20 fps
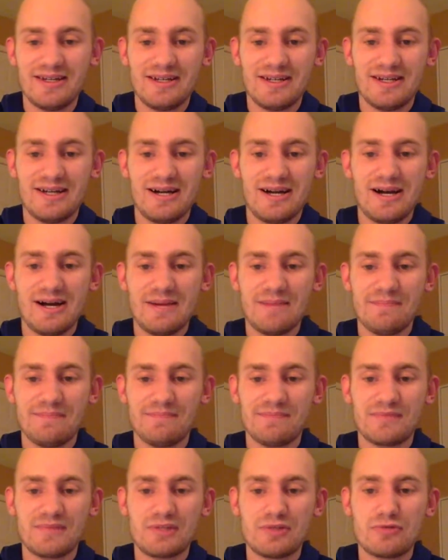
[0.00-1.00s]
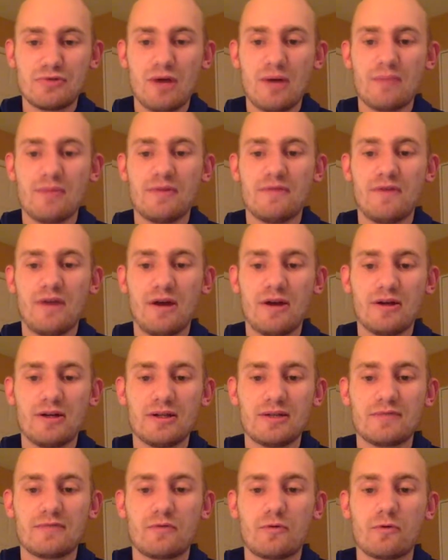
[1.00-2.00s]
Drop
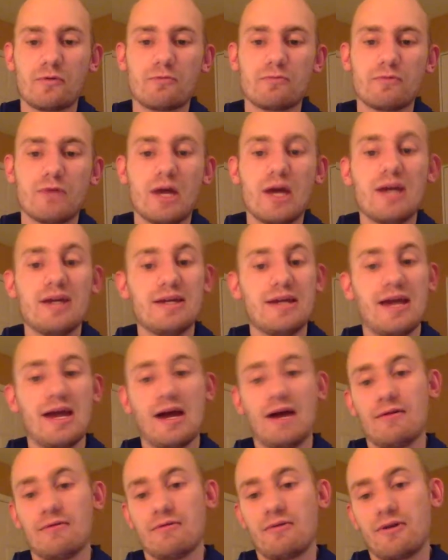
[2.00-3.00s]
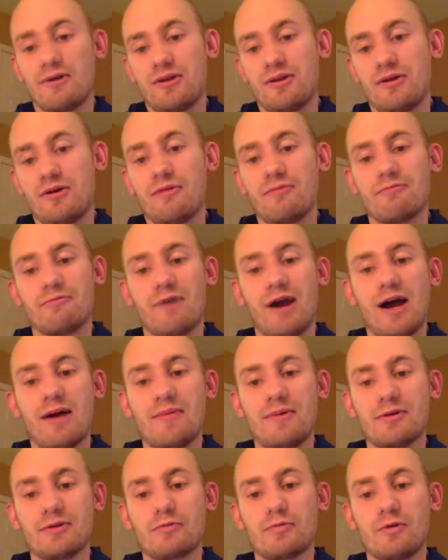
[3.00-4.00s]
Navarez for yeah,
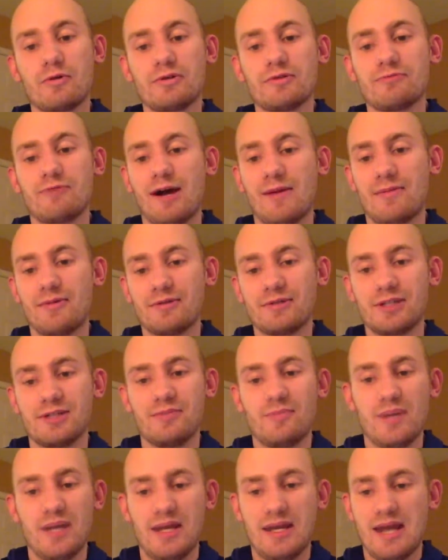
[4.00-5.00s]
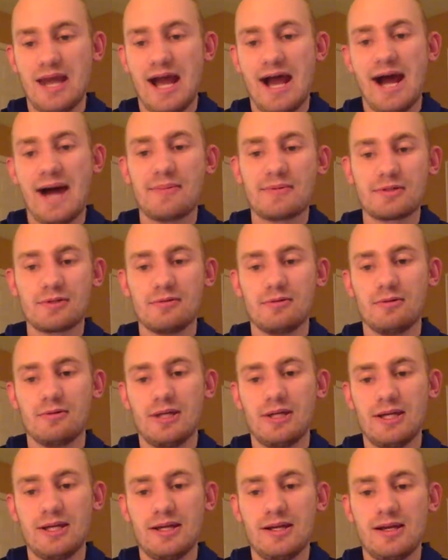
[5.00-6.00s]
Wilson Ramos has been
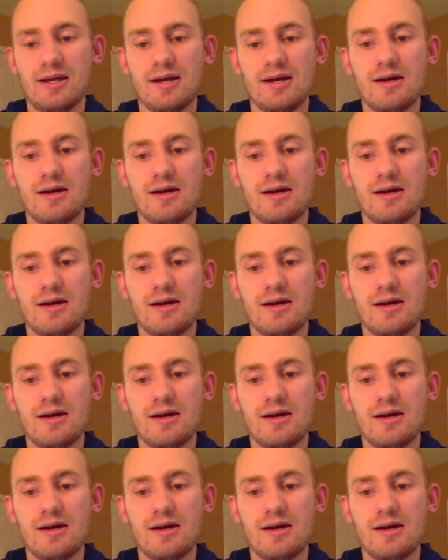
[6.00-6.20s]
absolutely